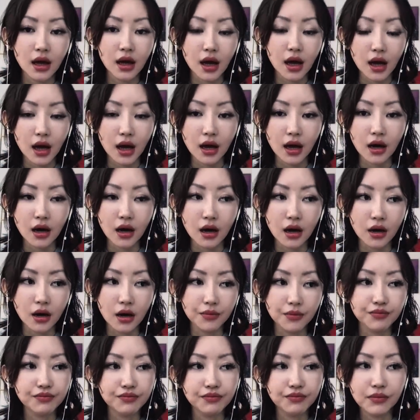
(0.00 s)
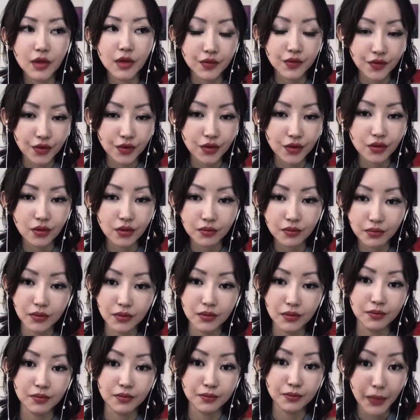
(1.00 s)
Uh, if you
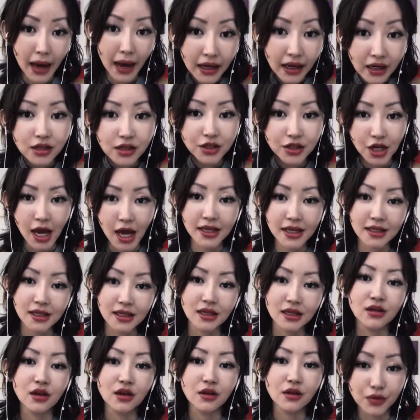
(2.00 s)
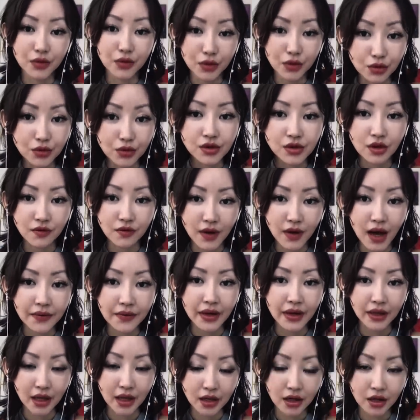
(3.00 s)
better chances of you
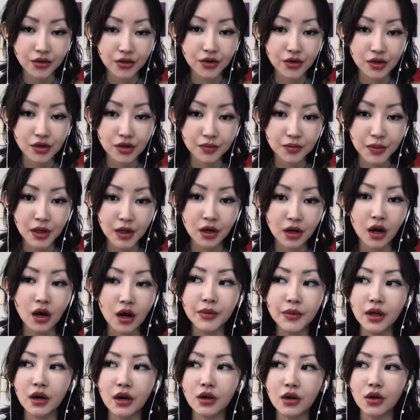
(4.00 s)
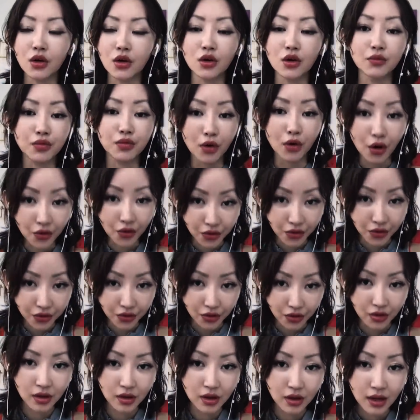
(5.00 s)
surviving the country is becoming a go to brothel
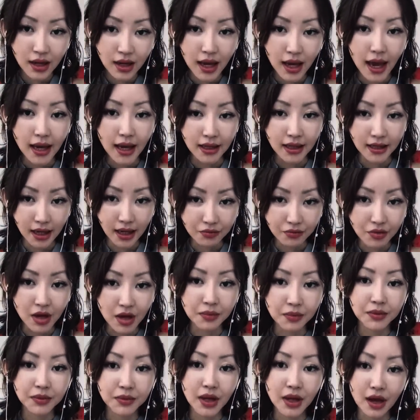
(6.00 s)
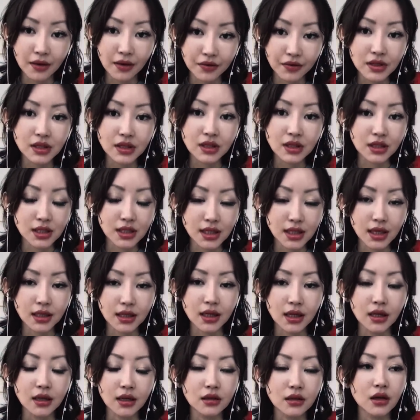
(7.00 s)
and get raped every single
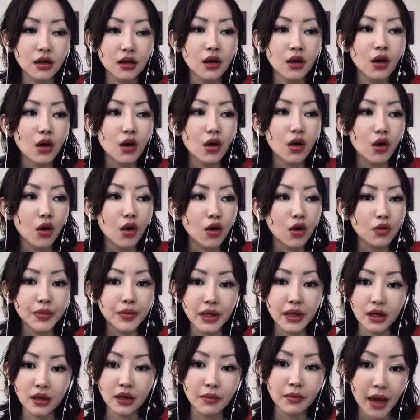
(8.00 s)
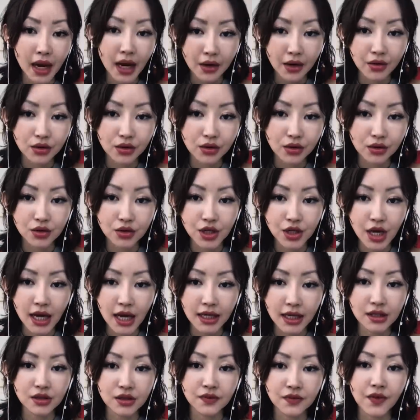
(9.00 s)
second or being married to
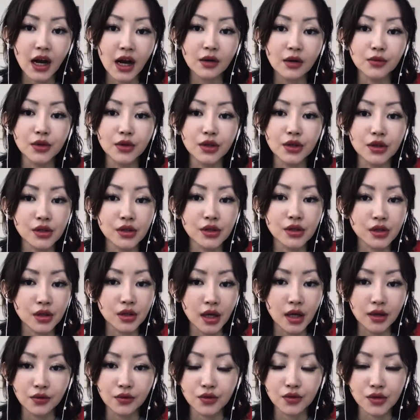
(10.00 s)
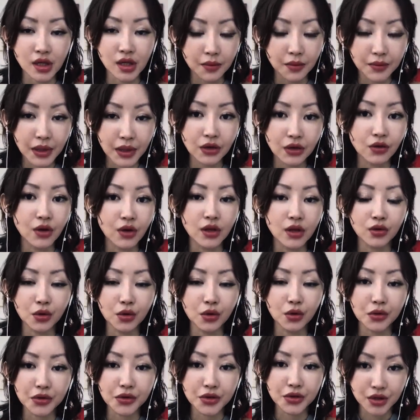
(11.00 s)
Chinese farmers and who's gonna beat you and
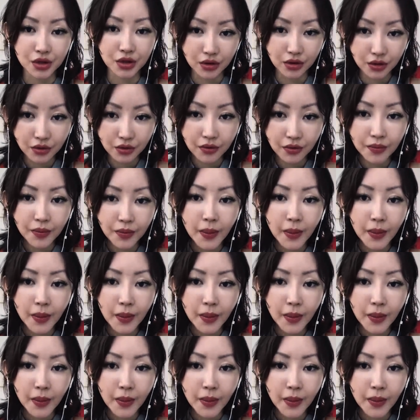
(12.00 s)
torture you.